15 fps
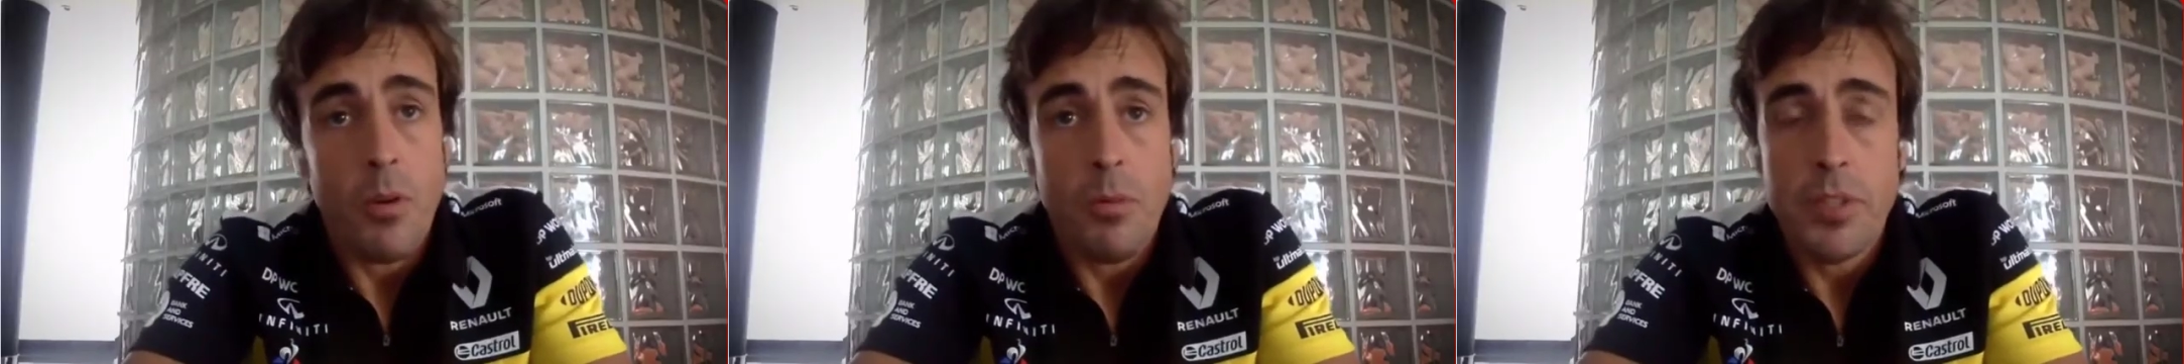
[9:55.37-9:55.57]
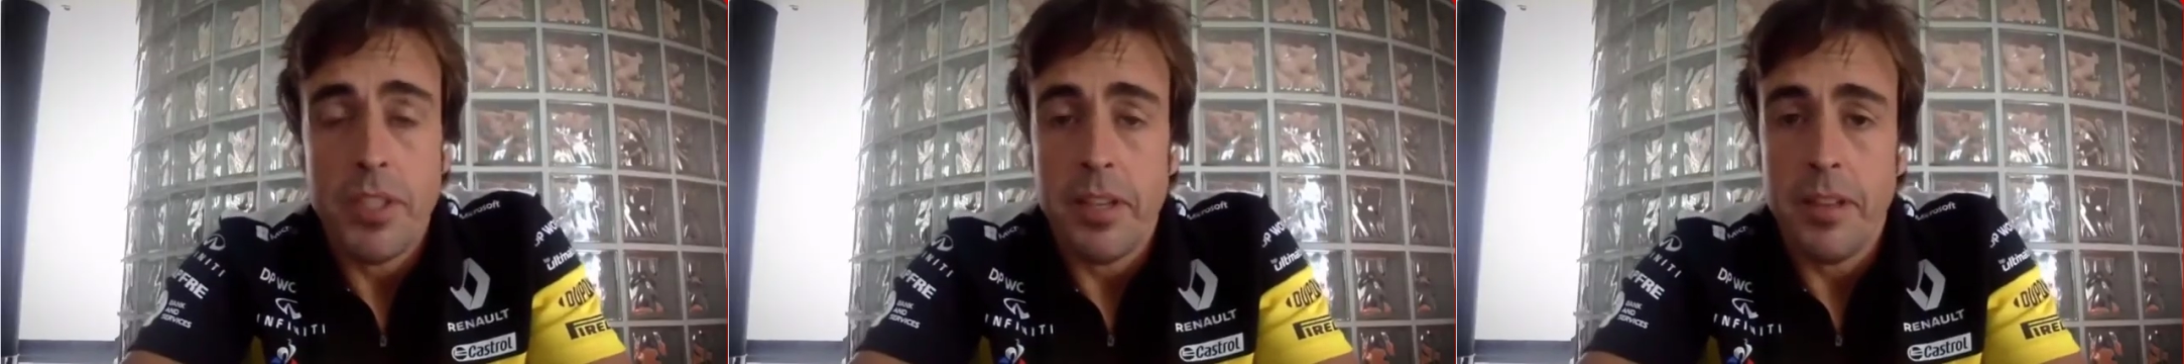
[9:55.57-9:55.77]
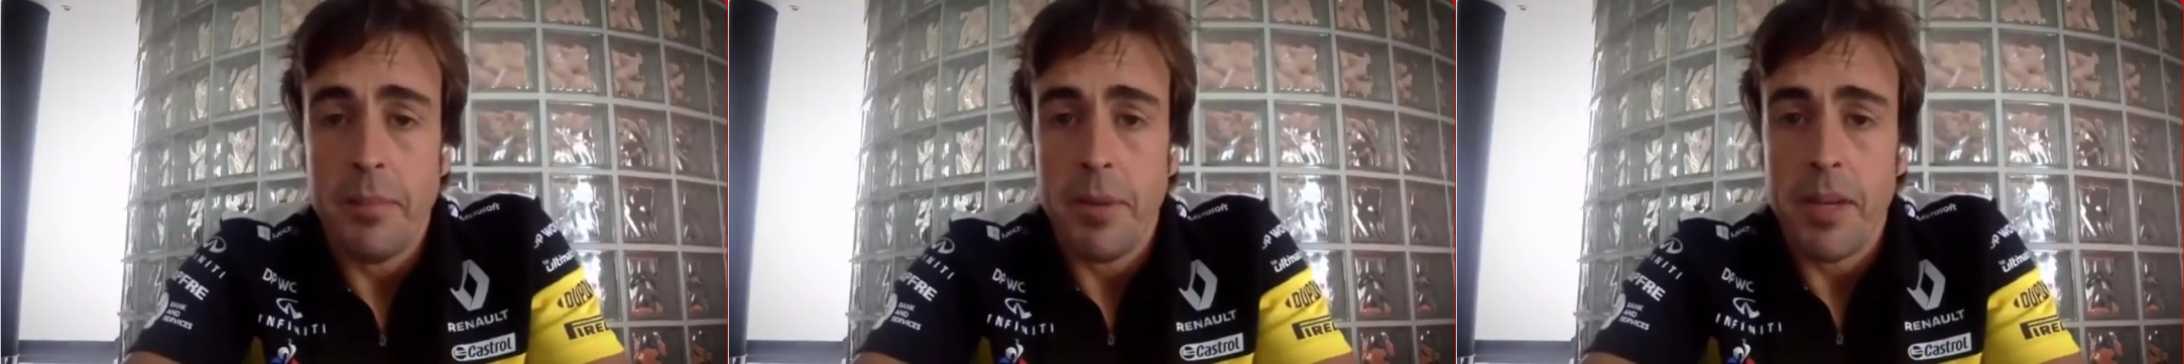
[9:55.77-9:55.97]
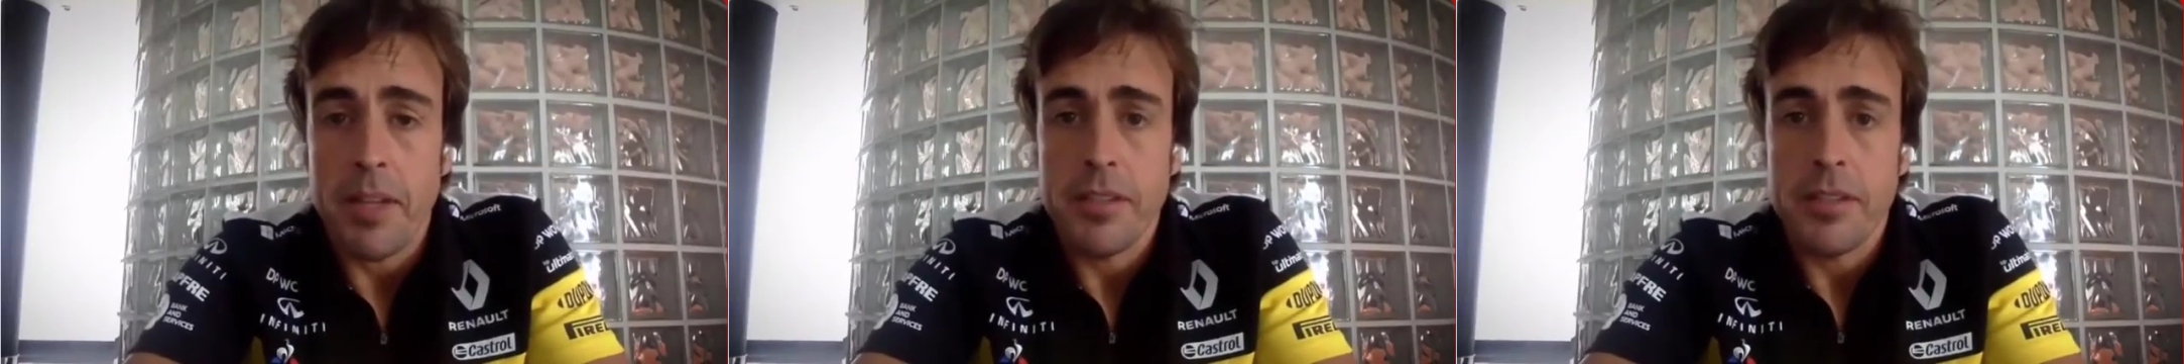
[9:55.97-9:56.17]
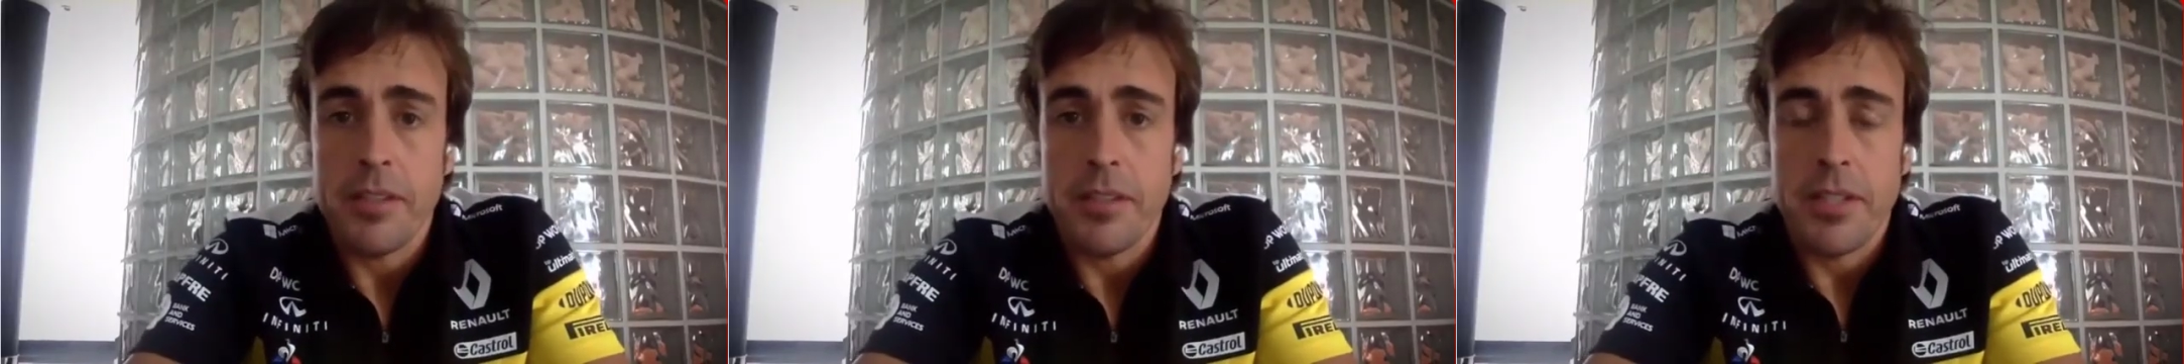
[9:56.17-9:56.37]
obviously the
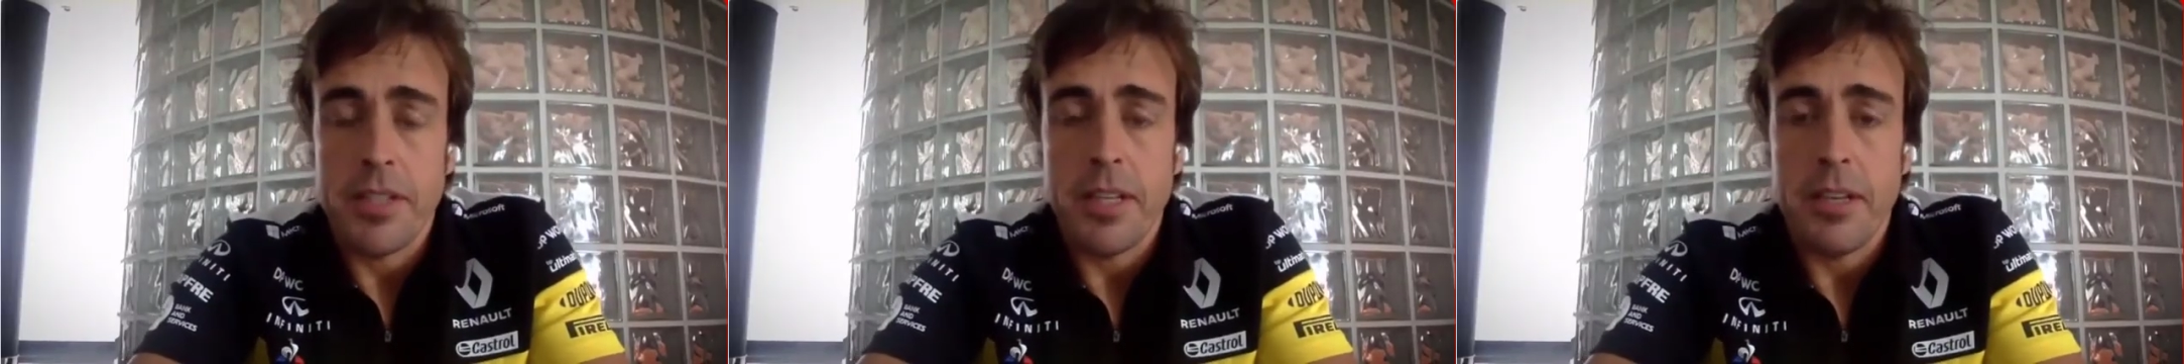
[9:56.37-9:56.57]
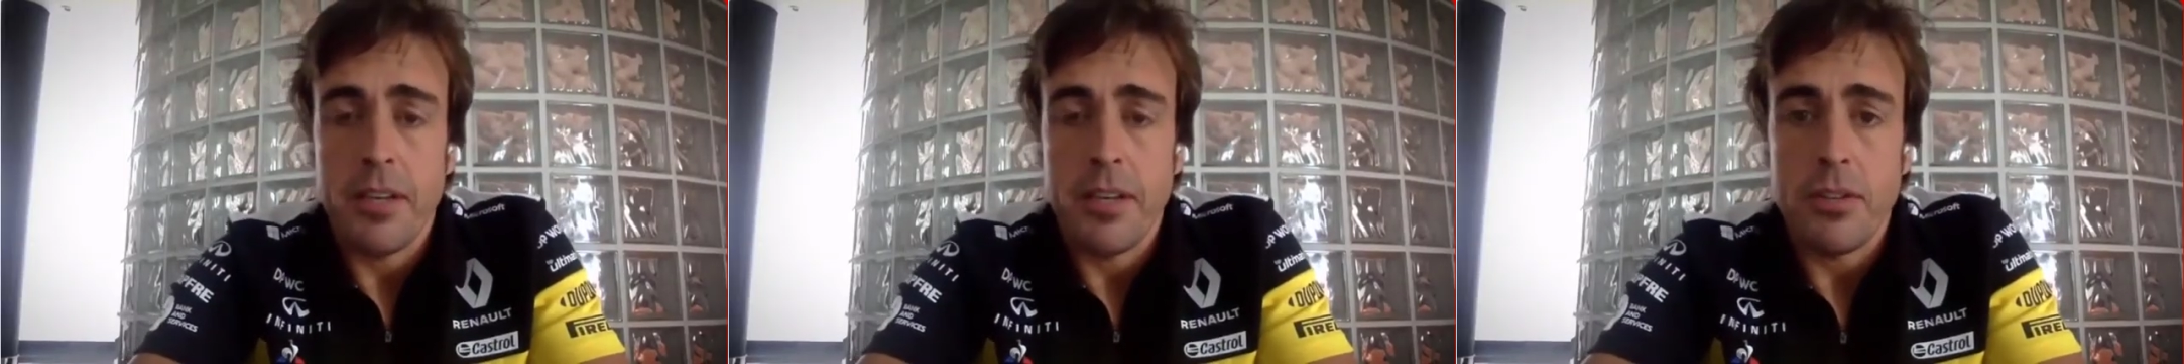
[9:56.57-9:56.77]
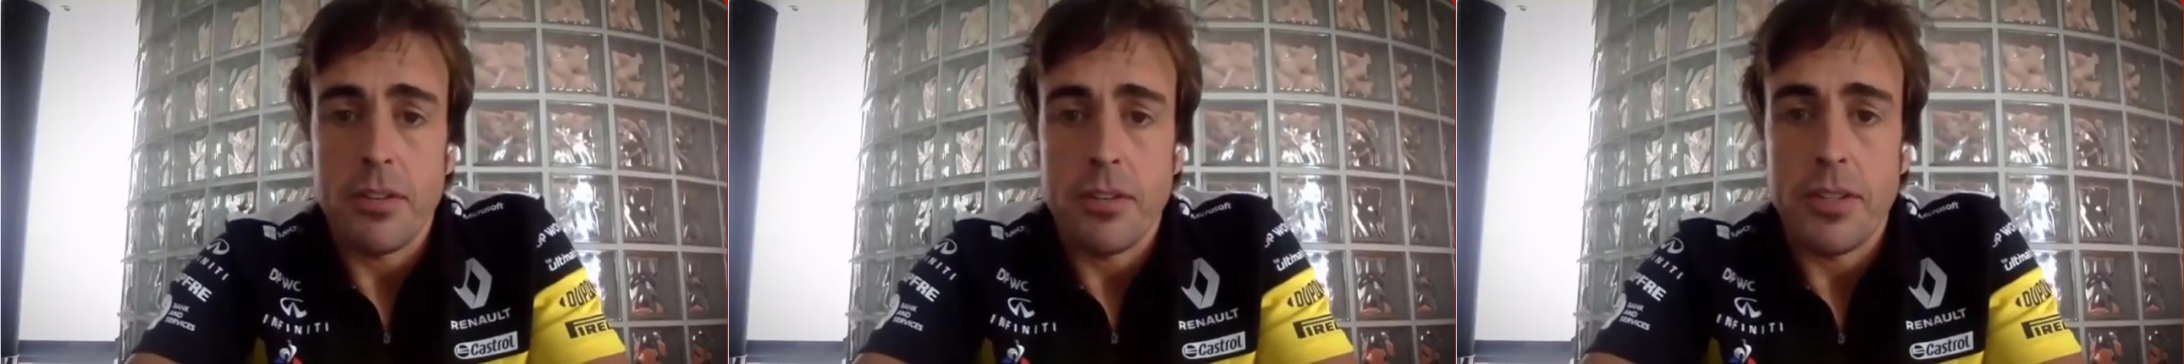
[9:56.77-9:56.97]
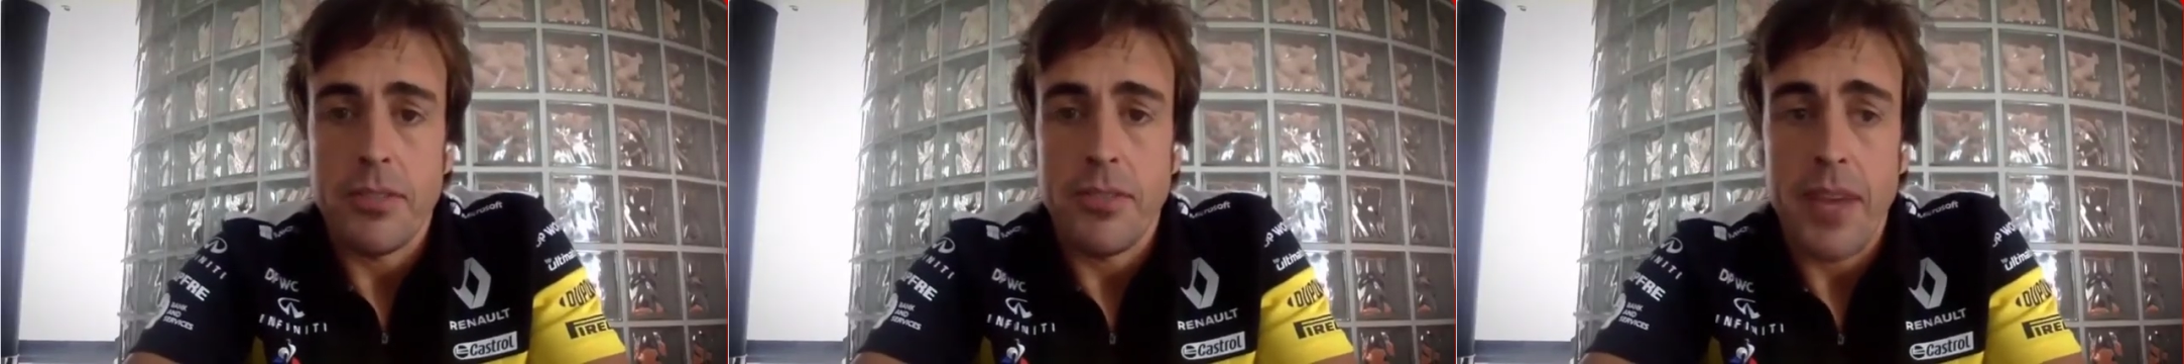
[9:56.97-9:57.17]
plans are still not